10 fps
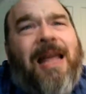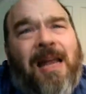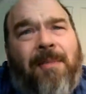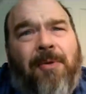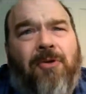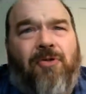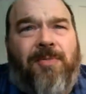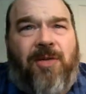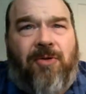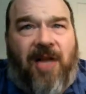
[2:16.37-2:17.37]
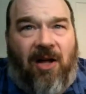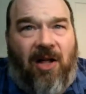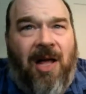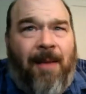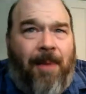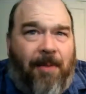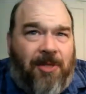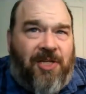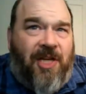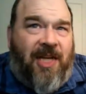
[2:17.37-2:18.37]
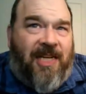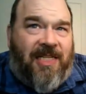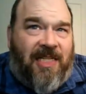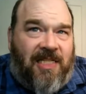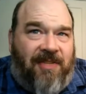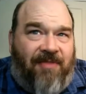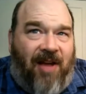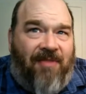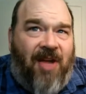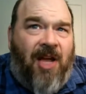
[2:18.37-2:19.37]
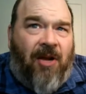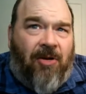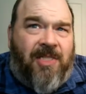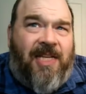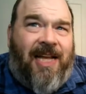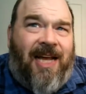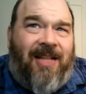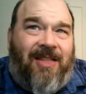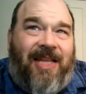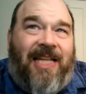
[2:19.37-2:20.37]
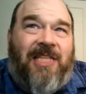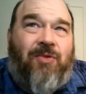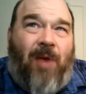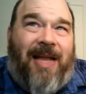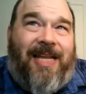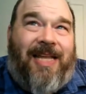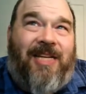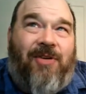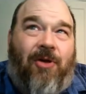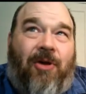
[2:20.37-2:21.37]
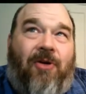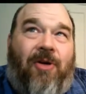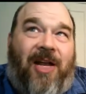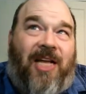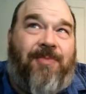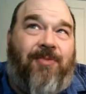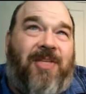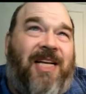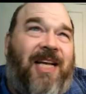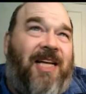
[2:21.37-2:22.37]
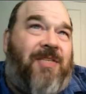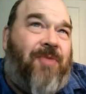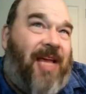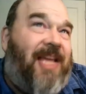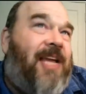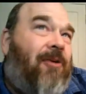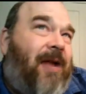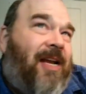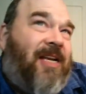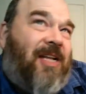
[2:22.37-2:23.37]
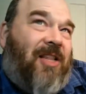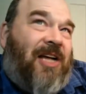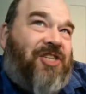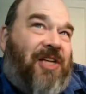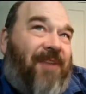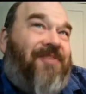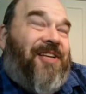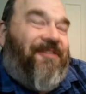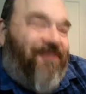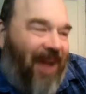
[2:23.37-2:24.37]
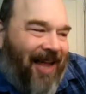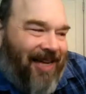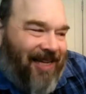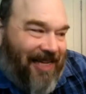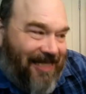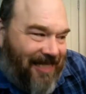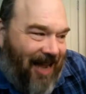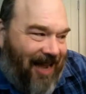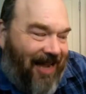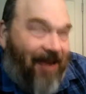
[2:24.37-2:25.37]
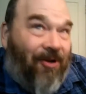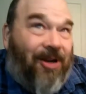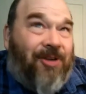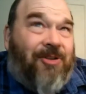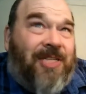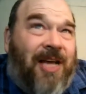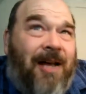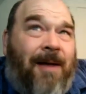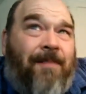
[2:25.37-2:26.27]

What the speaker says: In At Bertram's Hotel, published in 1965, Christie leans right into her critics, presenting us with a curated collection of defiantly stock characters,